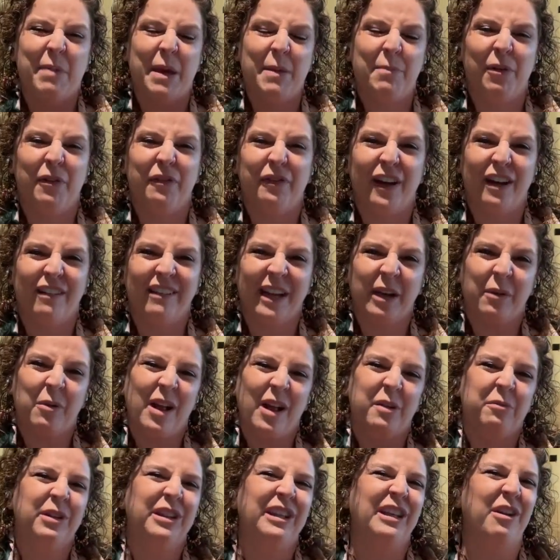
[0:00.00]
People felt like,
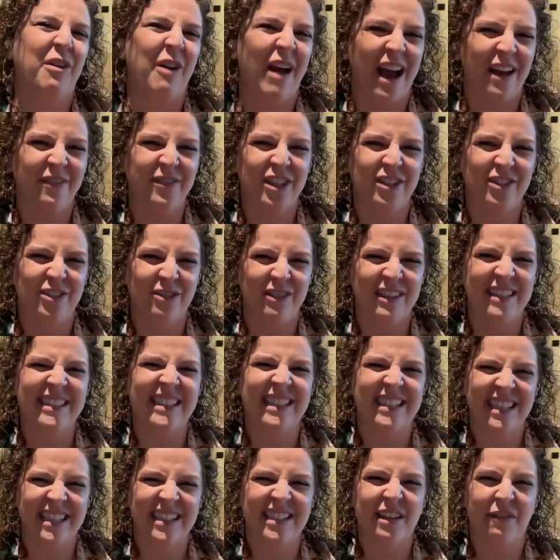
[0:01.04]
well, I really don't have to do this
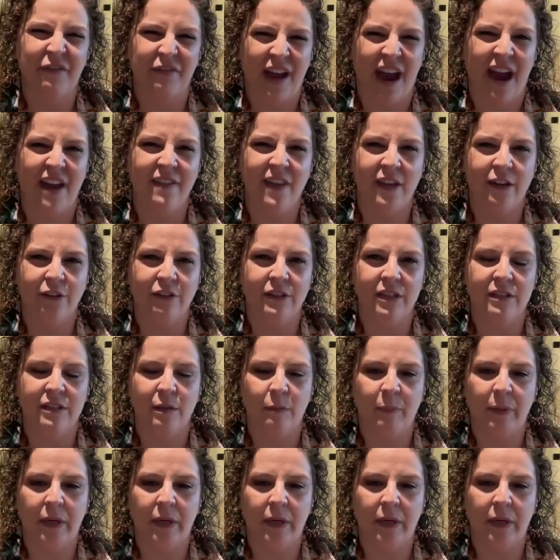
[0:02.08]
because this is a fad that'll